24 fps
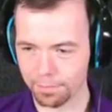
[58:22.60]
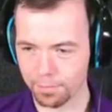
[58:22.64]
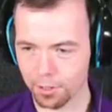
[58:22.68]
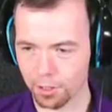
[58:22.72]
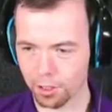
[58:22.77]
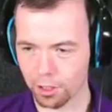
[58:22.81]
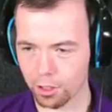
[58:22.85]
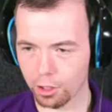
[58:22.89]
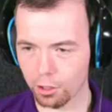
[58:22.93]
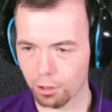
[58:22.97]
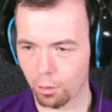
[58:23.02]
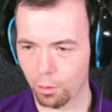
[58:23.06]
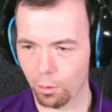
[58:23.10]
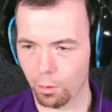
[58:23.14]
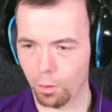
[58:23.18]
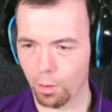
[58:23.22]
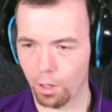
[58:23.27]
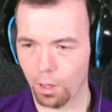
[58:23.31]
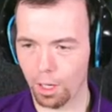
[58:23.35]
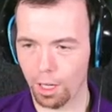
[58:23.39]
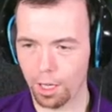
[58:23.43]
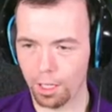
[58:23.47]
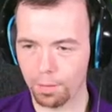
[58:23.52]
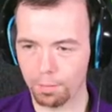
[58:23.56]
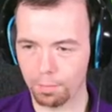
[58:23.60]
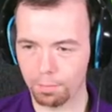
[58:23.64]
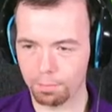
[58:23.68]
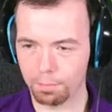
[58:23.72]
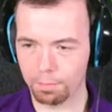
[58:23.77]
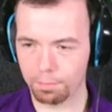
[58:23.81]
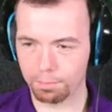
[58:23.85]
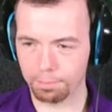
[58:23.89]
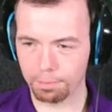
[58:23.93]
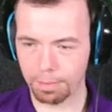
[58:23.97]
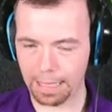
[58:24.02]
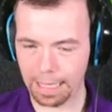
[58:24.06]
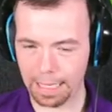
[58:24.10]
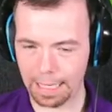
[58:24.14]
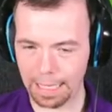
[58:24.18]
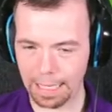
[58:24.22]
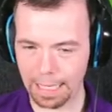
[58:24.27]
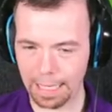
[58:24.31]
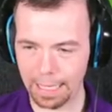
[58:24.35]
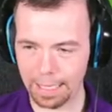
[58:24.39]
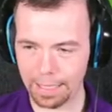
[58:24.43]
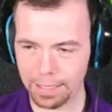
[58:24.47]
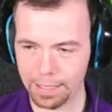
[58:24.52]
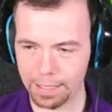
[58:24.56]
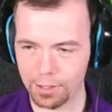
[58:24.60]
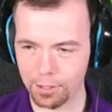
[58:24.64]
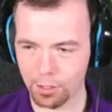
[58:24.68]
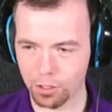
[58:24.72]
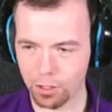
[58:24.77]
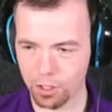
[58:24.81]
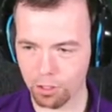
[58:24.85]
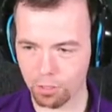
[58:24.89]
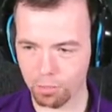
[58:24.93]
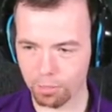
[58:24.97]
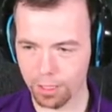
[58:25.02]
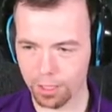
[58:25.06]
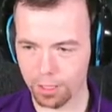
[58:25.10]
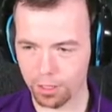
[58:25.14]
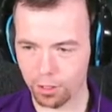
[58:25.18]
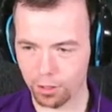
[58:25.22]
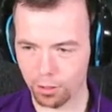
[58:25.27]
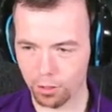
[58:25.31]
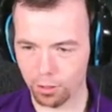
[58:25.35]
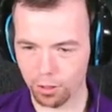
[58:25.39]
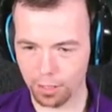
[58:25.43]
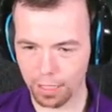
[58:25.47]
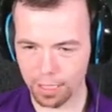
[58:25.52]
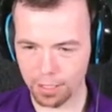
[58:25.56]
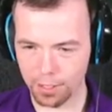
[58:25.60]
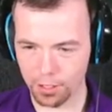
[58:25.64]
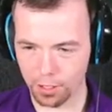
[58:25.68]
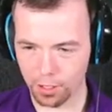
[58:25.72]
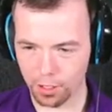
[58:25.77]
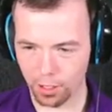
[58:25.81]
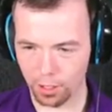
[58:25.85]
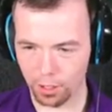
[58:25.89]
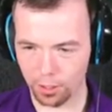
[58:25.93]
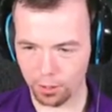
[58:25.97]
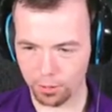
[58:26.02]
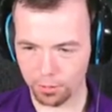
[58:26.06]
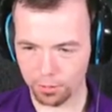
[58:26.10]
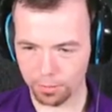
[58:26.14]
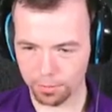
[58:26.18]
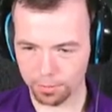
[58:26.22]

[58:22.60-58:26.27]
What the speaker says: Go on, Bella. You've done something good. Let's go.